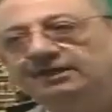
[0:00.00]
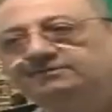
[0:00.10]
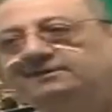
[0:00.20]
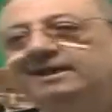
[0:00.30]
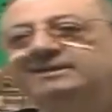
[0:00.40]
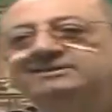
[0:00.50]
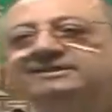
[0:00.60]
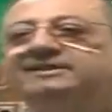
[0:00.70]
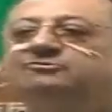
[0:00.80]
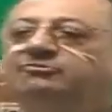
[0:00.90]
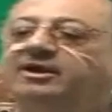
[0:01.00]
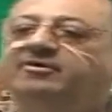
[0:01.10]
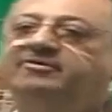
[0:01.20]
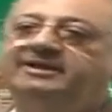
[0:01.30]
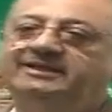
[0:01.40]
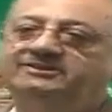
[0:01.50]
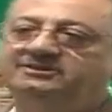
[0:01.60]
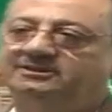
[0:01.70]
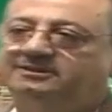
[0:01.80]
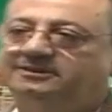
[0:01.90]
of the lesson is very
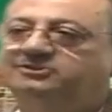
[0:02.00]
easy.